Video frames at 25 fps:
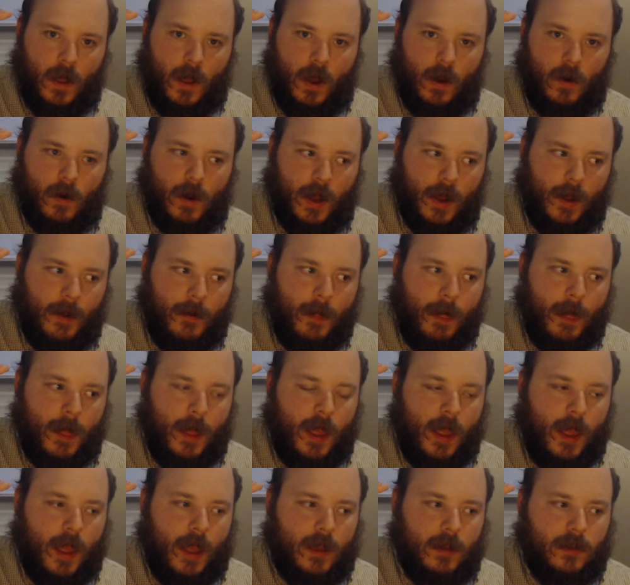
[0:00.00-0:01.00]
Okay,
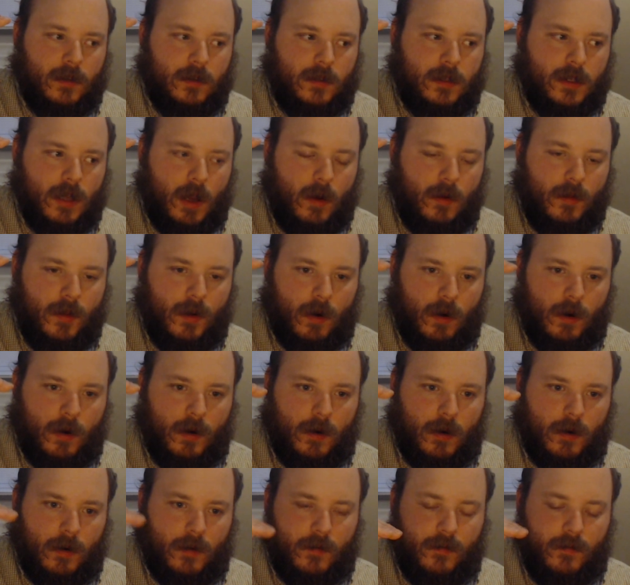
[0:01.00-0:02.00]
so there
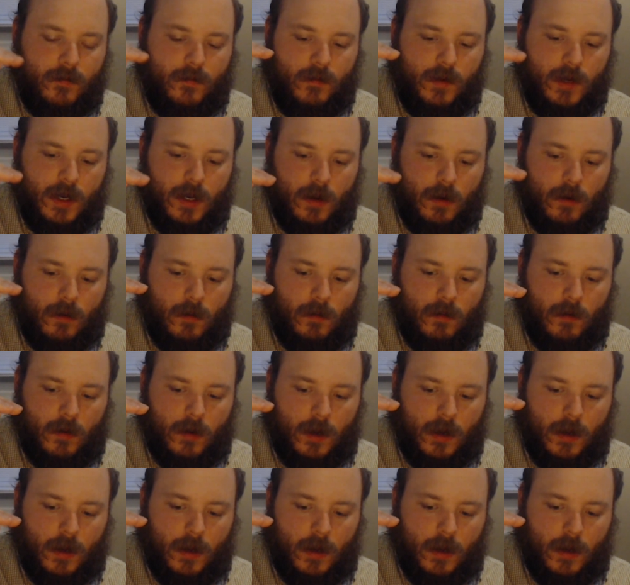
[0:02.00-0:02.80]
are you know,